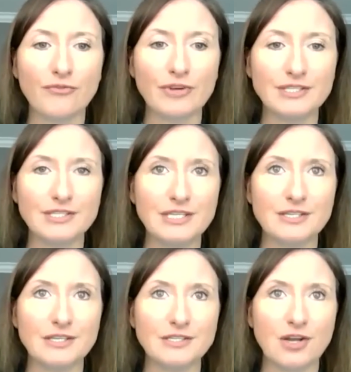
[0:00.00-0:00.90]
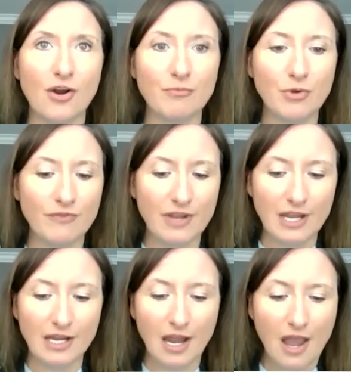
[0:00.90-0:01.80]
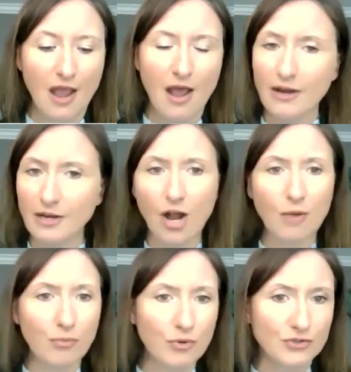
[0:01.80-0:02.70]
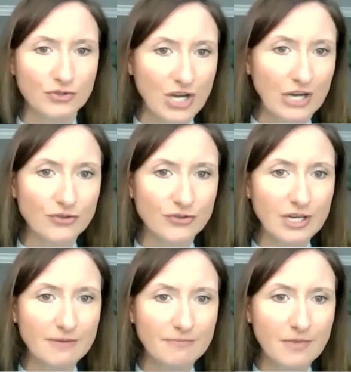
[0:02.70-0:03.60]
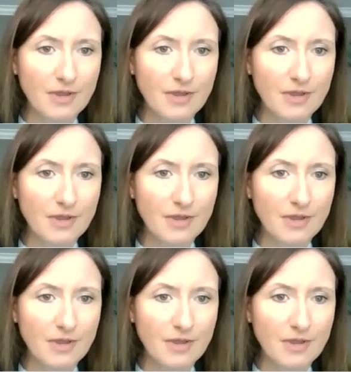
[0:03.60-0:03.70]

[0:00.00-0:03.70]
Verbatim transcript: three diseases are moving on an upward trajectory.